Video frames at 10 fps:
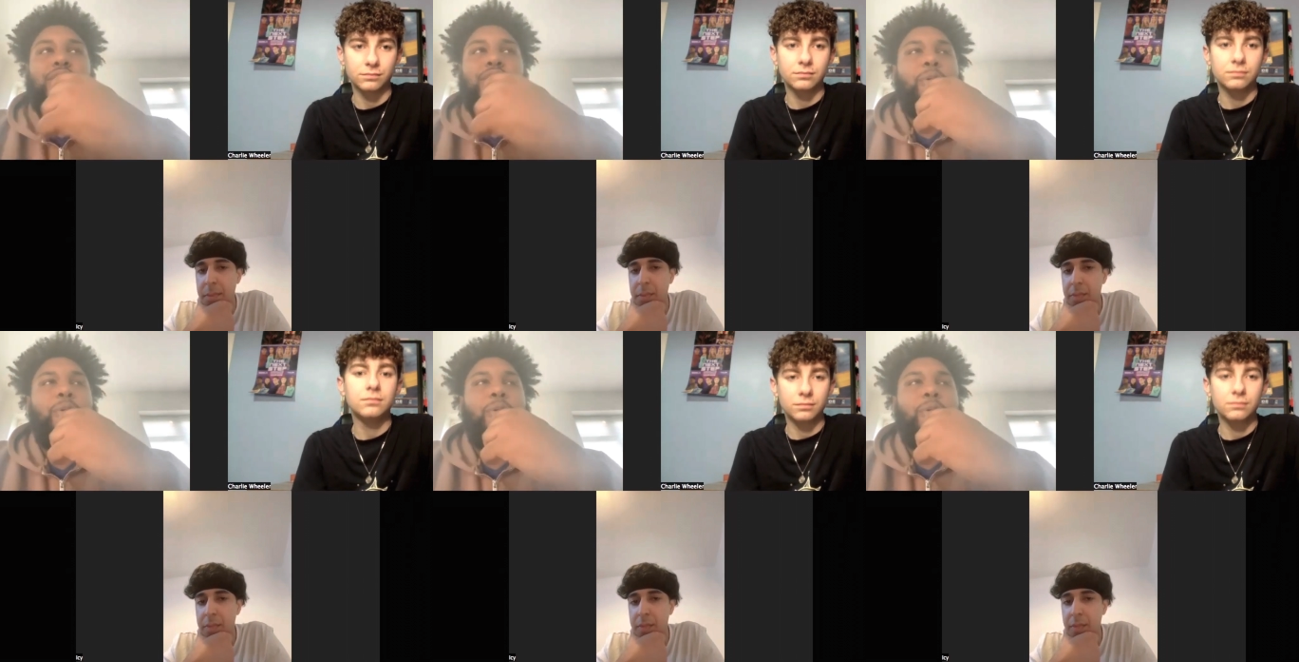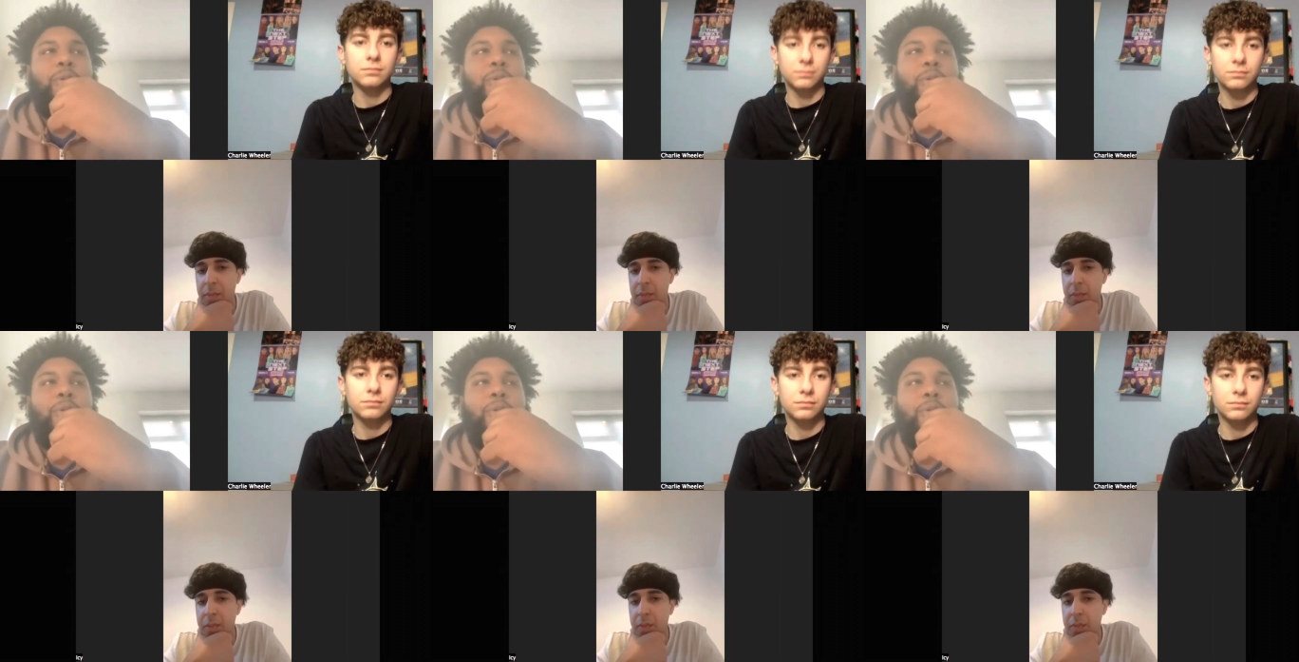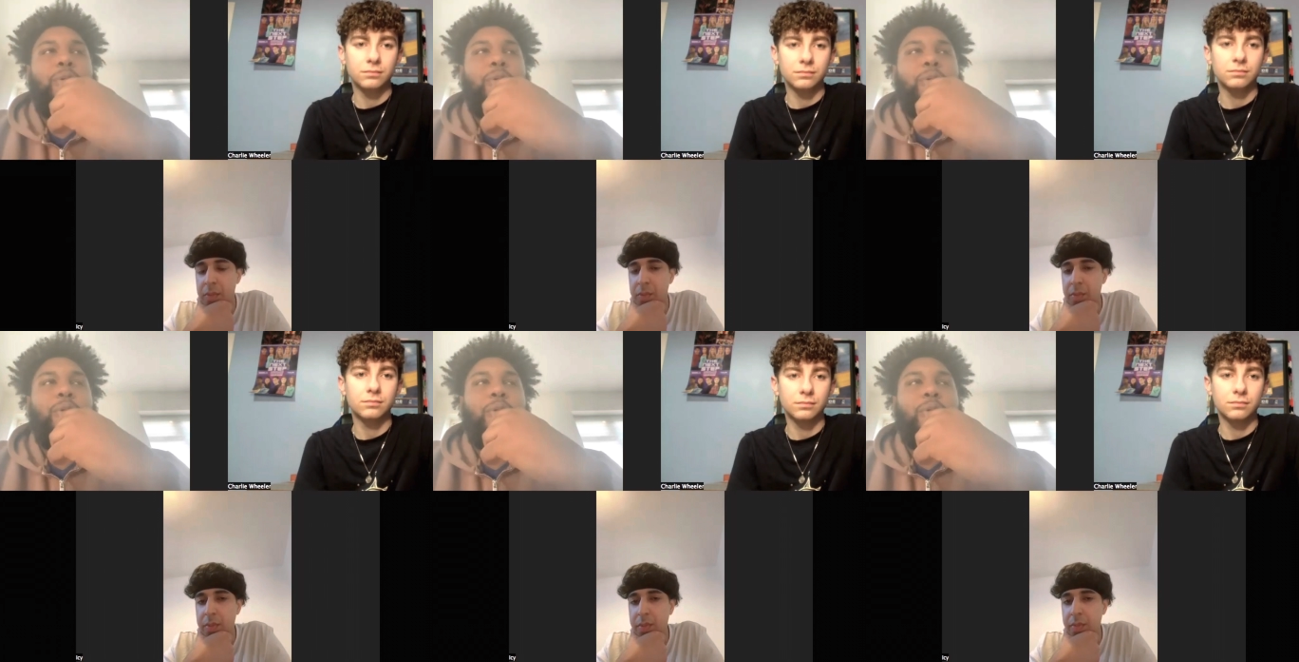Speaker 1: but I was because we really knew what we were
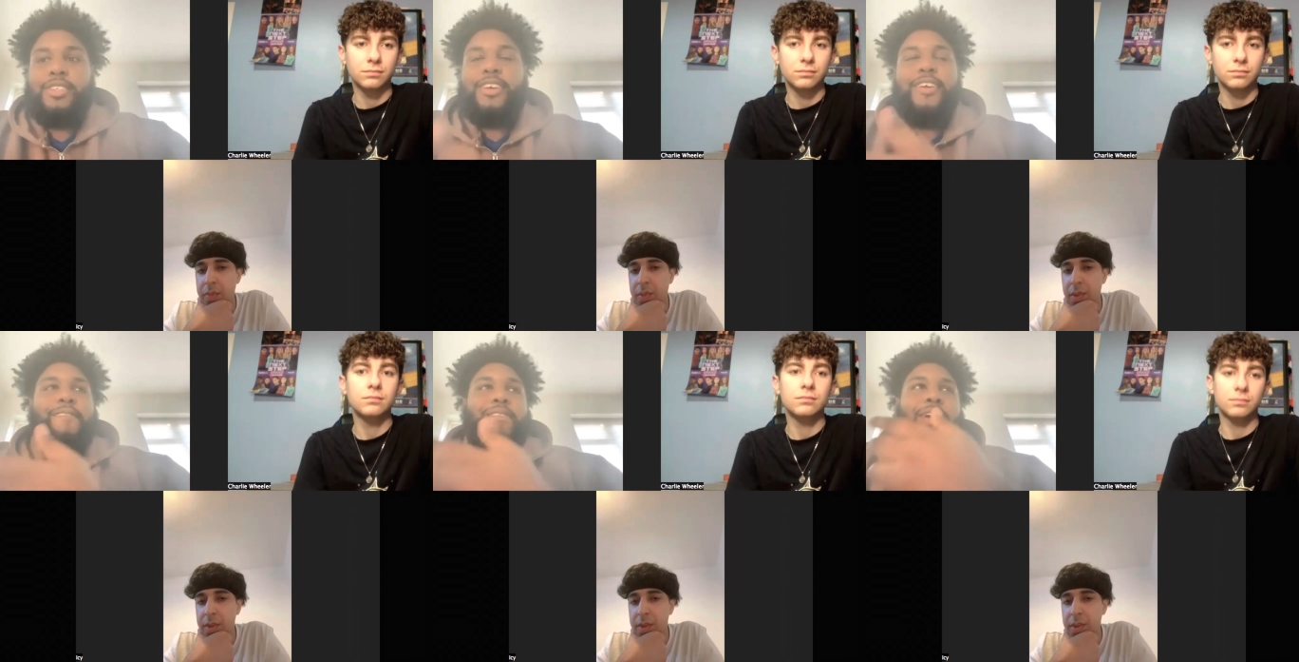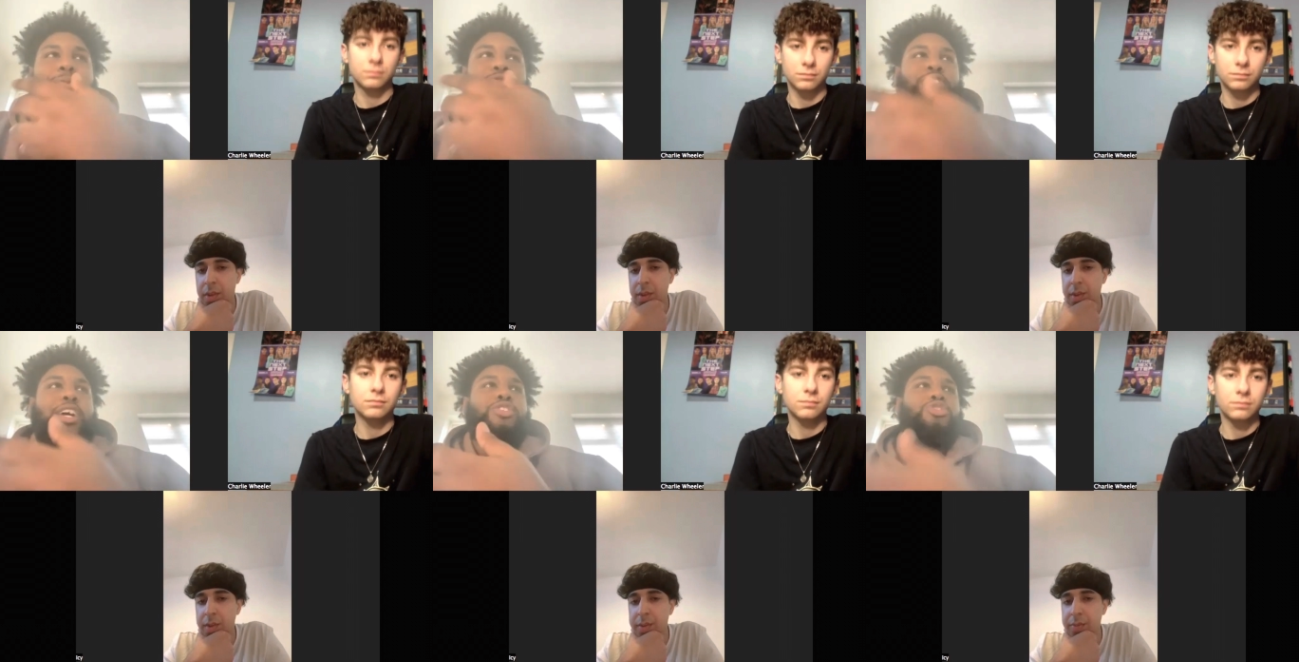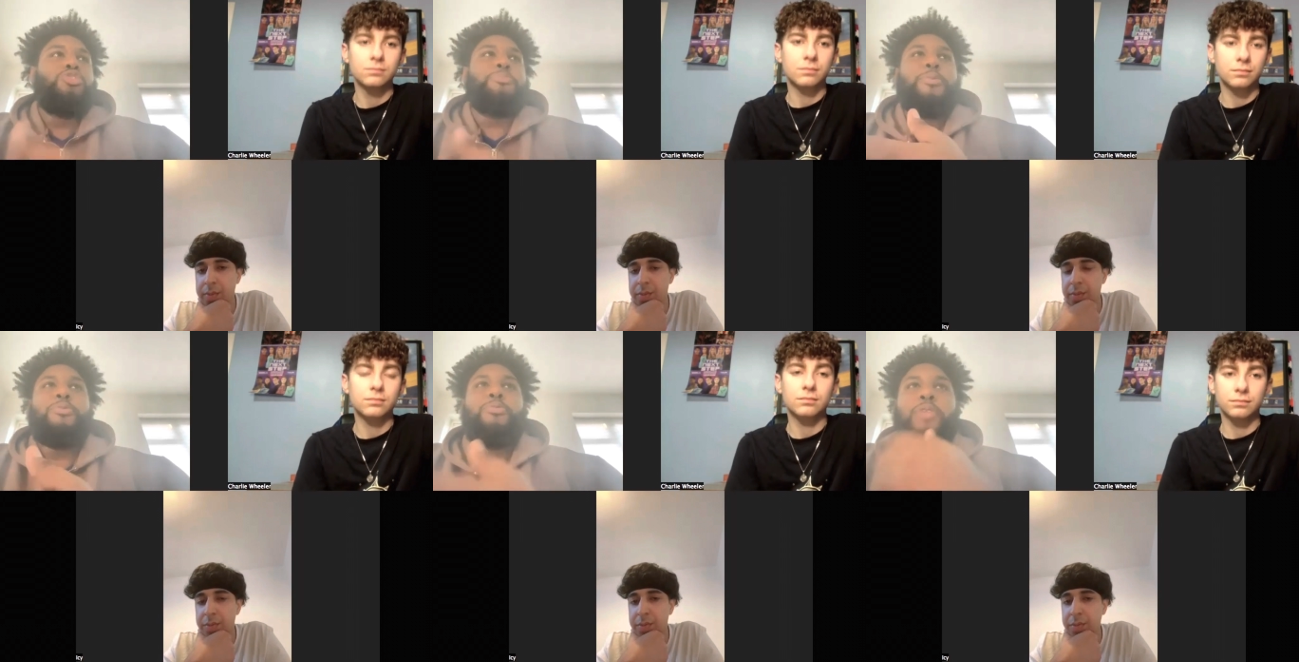doing and we was kind of showing
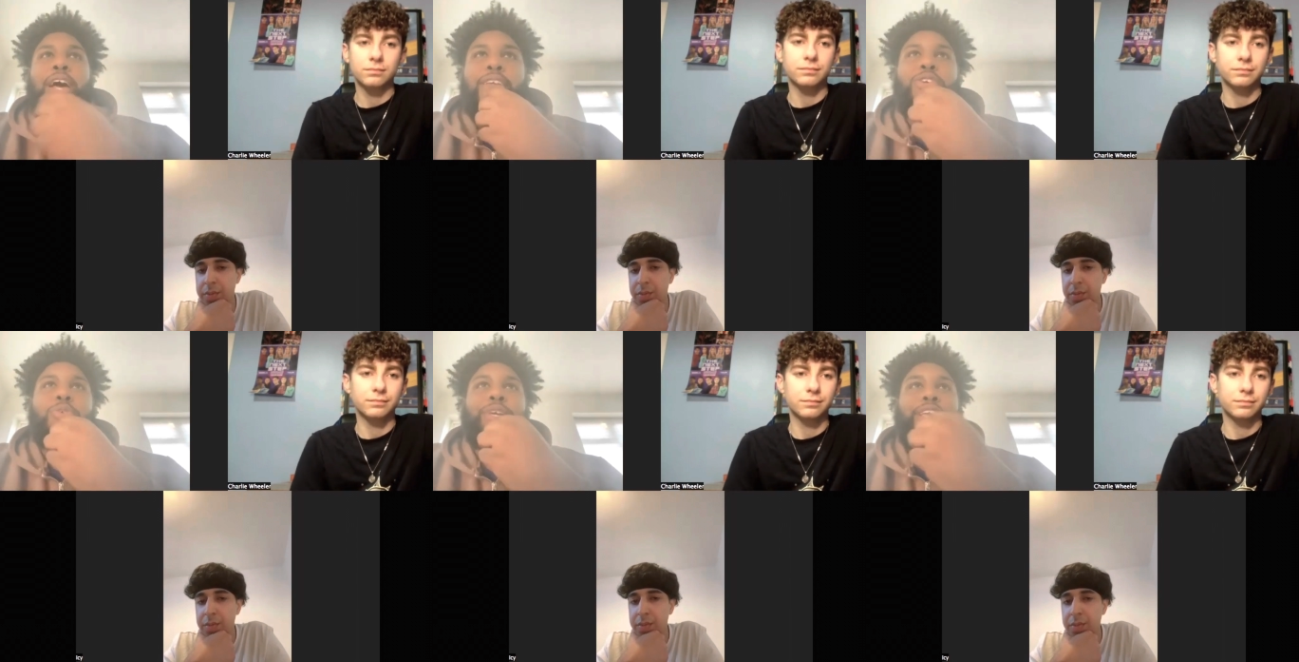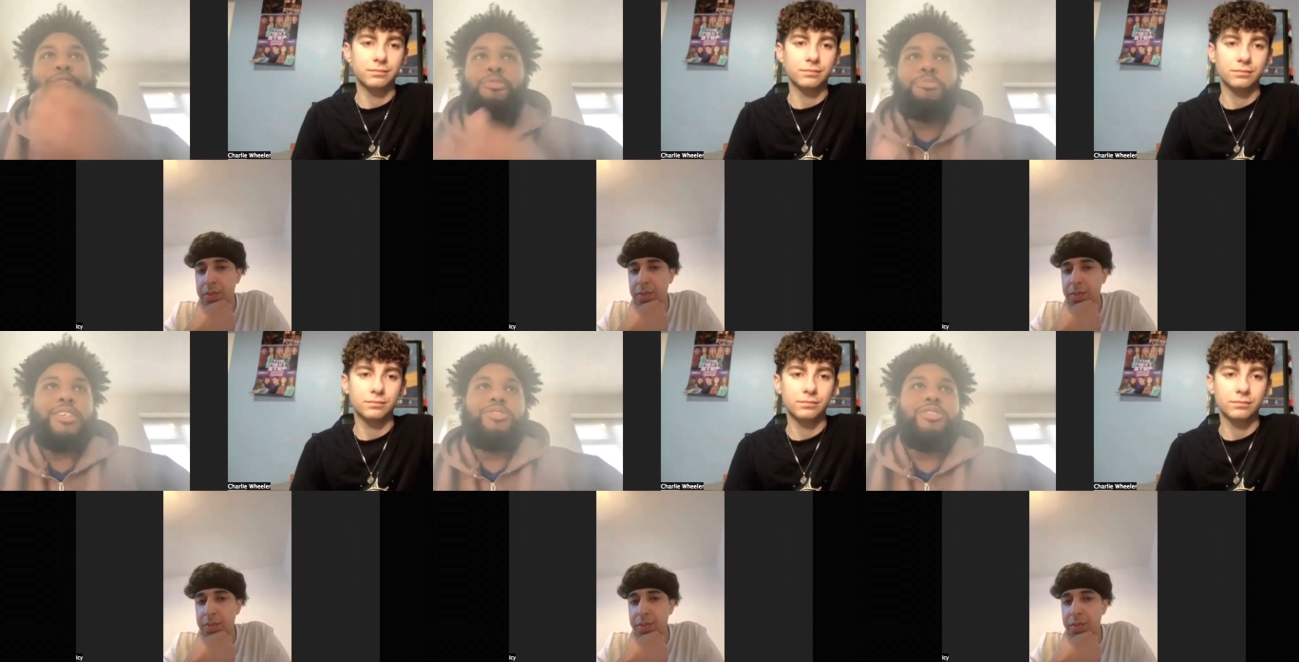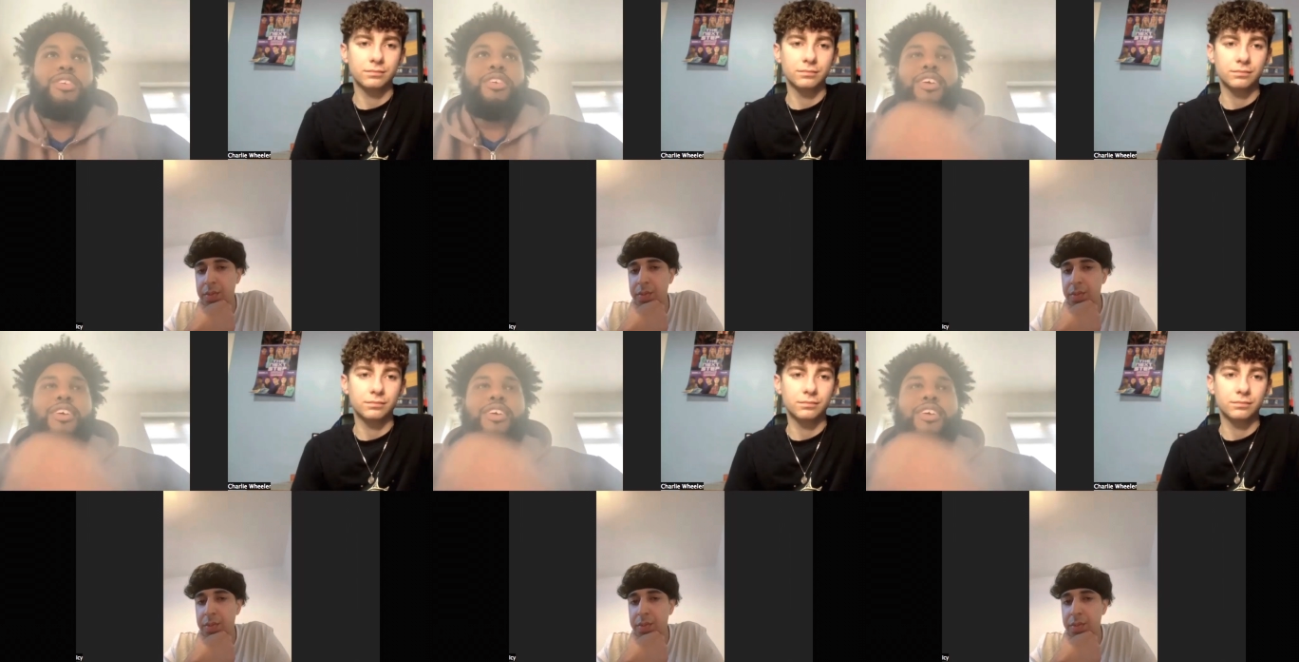people like, you know, we came from TikTok